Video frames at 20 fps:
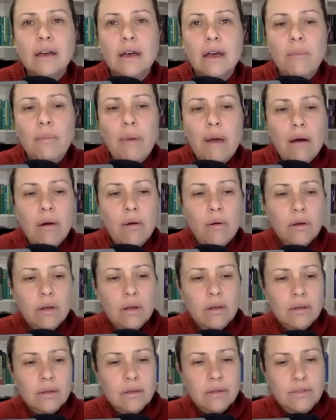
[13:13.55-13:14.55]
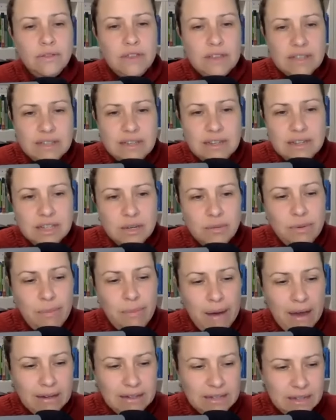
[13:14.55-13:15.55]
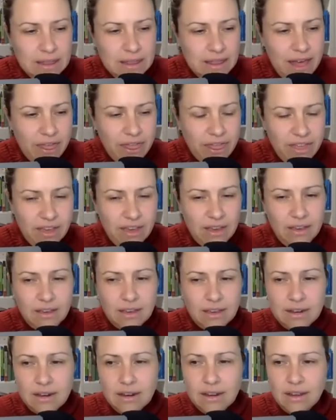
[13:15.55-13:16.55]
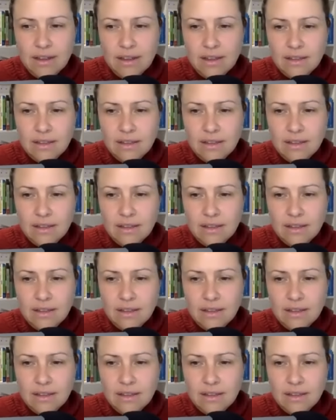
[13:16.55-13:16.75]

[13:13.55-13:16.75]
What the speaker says: about this needs to be packed in that thing and